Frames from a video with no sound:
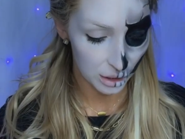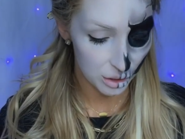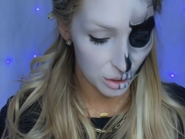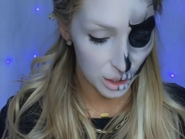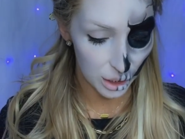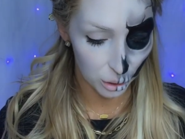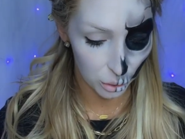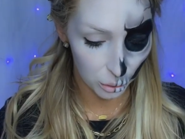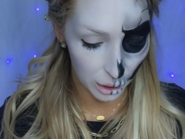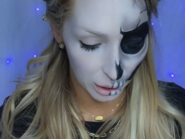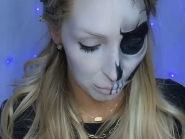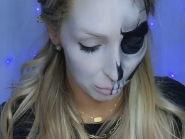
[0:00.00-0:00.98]
deal
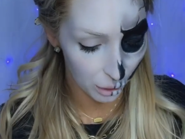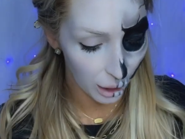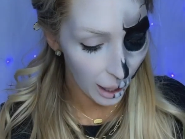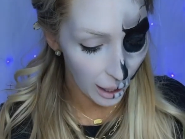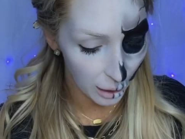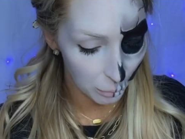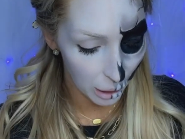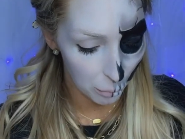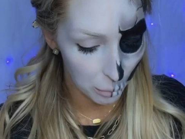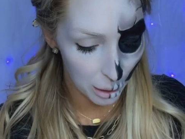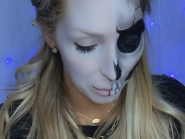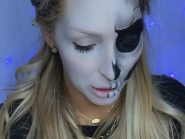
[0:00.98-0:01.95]
in black, but I'll
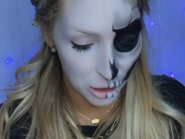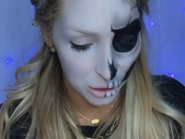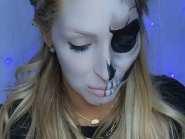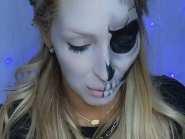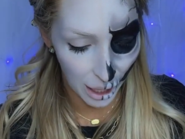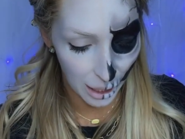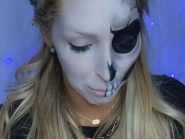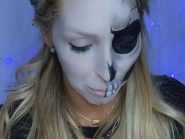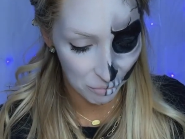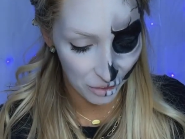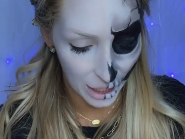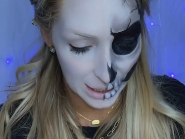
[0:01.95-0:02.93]
probably use
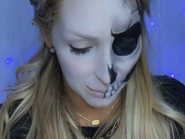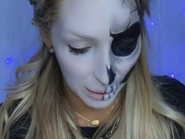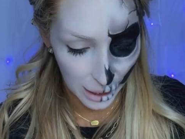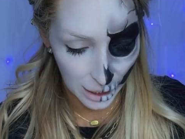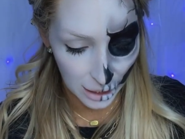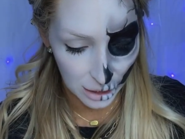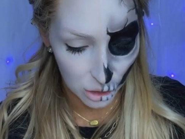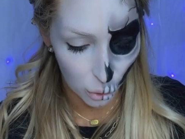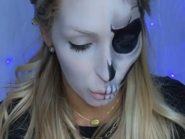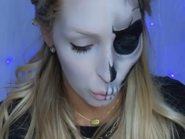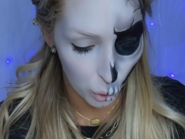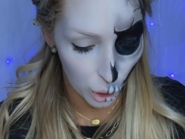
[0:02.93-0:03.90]
black face paint
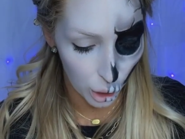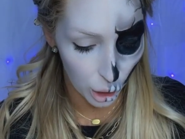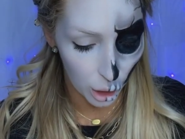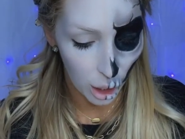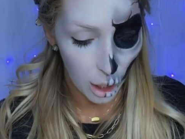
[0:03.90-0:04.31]
or